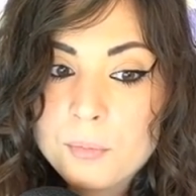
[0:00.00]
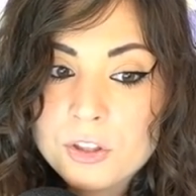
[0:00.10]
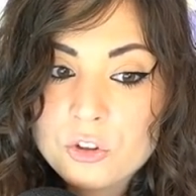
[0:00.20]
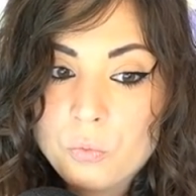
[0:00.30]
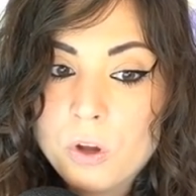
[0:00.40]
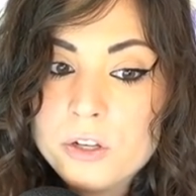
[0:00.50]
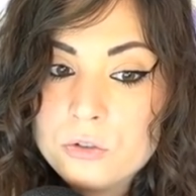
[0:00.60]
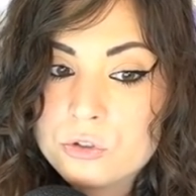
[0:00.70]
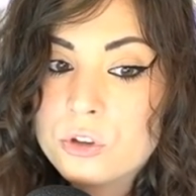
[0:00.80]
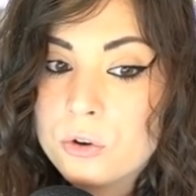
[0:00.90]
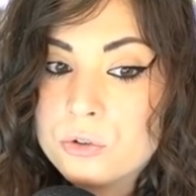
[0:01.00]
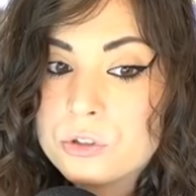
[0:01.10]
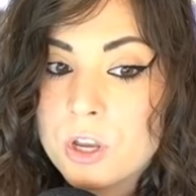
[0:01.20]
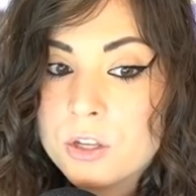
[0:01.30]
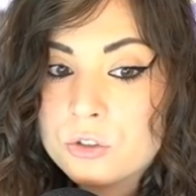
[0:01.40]
But the one who
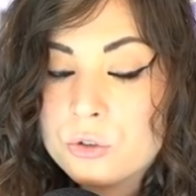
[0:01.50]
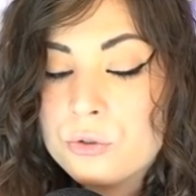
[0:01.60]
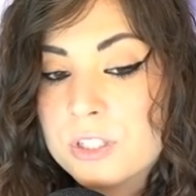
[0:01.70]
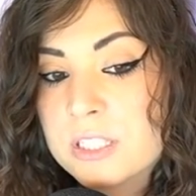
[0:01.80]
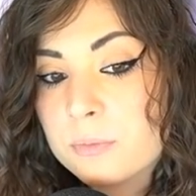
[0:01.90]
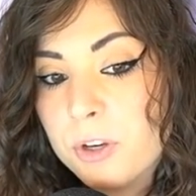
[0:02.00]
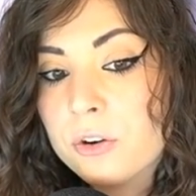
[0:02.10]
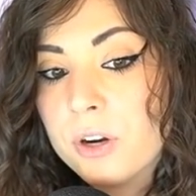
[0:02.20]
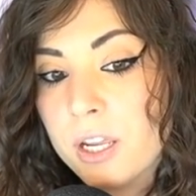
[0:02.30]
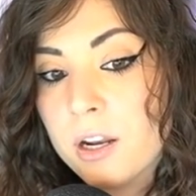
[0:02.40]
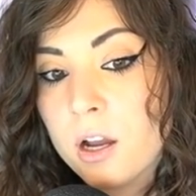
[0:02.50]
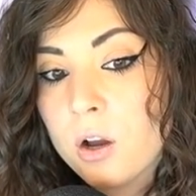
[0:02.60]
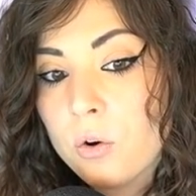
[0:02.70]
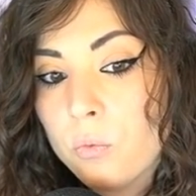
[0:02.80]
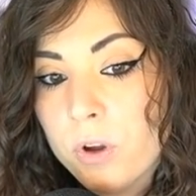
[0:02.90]
sows to the Spirit
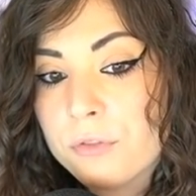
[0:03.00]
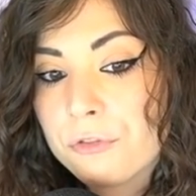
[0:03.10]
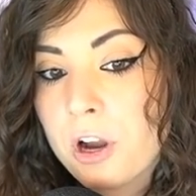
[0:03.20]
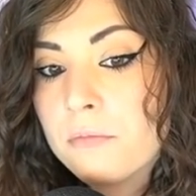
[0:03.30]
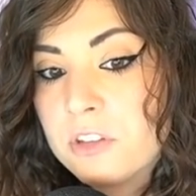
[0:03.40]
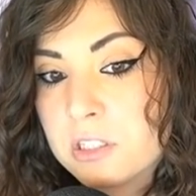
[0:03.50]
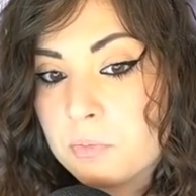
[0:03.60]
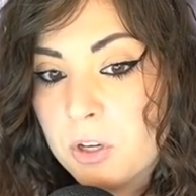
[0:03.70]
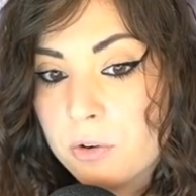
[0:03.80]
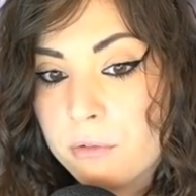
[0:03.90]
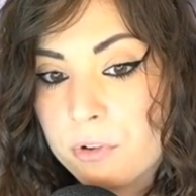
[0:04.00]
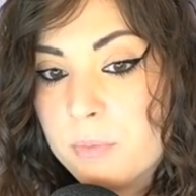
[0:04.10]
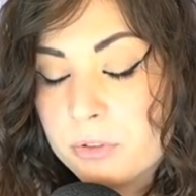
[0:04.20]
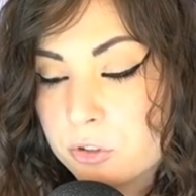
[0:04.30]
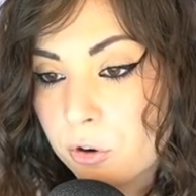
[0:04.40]
will from the Spirit
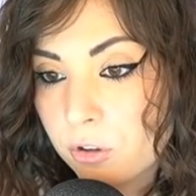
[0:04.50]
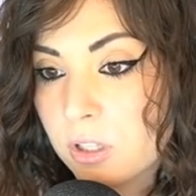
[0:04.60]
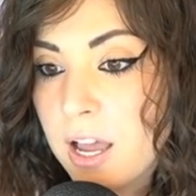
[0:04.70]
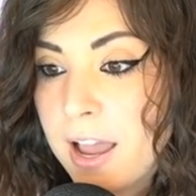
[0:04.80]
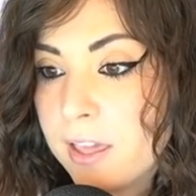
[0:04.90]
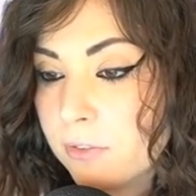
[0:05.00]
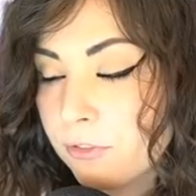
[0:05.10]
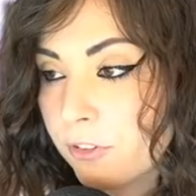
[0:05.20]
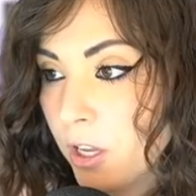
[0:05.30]
reap eternal life.